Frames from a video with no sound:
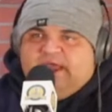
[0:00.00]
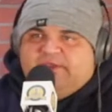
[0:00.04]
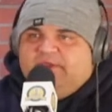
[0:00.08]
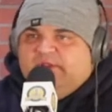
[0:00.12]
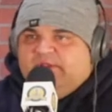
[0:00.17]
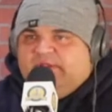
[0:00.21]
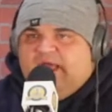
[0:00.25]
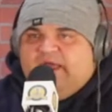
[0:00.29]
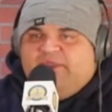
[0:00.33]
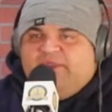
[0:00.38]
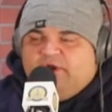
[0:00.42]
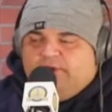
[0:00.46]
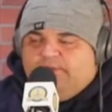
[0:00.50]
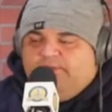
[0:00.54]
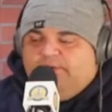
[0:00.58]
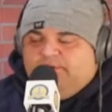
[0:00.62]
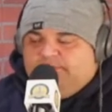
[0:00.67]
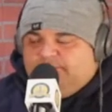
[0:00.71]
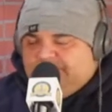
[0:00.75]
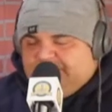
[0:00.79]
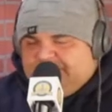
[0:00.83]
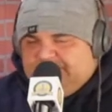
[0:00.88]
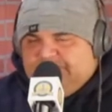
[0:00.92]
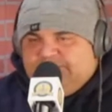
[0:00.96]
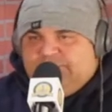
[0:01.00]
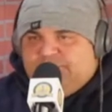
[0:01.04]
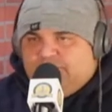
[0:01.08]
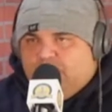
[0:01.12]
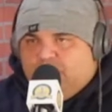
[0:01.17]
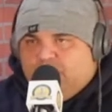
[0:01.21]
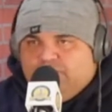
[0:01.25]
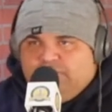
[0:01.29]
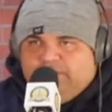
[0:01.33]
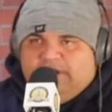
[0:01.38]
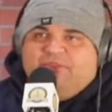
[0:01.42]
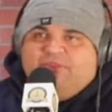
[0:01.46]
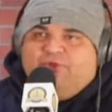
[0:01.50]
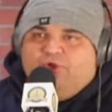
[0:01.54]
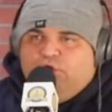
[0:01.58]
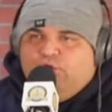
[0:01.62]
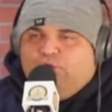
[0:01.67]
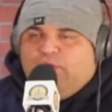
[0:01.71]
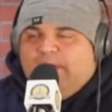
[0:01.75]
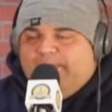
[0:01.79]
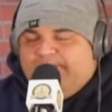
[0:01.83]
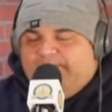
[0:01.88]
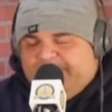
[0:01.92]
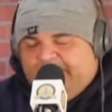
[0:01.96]
the leather, which is your old leather
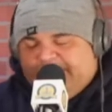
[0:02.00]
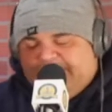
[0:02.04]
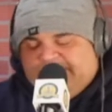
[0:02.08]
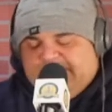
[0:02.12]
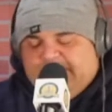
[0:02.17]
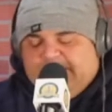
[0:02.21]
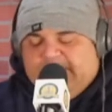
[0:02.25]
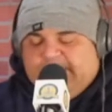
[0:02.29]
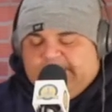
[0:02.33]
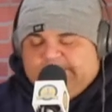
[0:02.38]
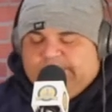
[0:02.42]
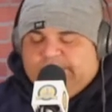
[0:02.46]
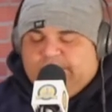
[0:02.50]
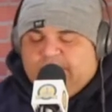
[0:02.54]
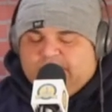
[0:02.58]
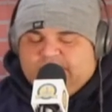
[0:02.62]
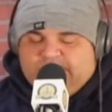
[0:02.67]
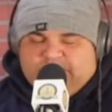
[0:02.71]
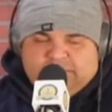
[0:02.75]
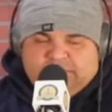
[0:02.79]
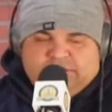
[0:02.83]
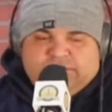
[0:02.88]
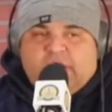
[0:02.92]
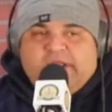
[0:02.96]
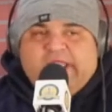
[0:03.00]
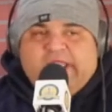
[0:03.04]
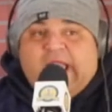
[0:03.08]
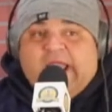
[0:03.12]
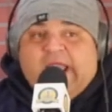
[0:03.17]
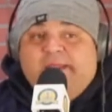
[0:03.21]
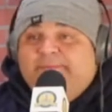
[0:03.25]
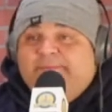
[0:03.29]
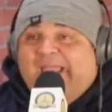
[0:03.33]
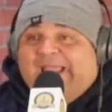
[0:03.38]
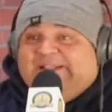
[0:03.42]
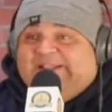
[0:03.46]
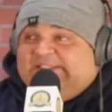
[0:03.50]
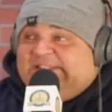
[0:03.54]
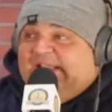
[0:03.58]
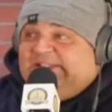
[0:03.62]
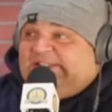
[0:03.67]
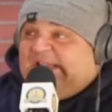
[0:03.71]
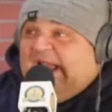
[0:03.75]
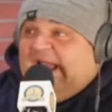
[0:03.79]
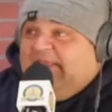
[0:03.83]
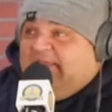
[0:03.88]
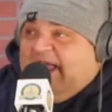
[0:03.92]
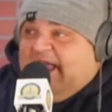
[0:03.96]
grip, it's good. So yeah, it makes sense.
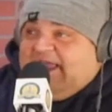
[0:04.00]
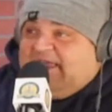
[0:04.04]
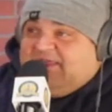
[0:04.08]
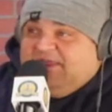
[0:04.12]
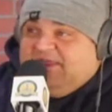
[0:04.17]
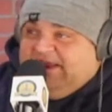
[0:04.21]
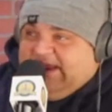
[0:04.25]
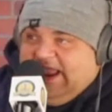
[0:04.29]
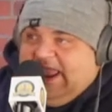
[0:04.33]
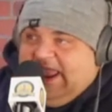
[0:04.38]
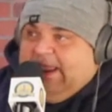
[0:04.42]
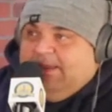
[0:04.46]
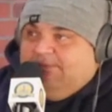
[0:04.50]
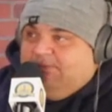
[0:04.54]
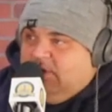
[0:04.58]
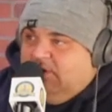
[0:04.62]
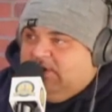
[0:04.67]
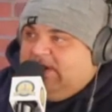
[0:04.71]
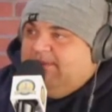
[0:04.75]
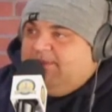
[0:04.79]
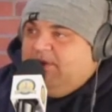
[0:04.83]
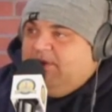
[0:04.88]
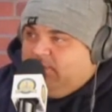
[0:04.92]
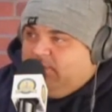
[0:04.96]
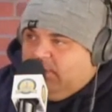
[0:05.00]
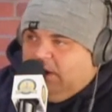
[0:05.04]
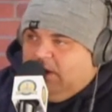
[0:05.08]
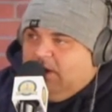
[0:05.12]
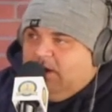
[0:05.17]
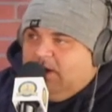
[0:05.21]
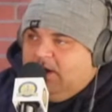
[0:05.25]
I like the name. Don't get me wrong.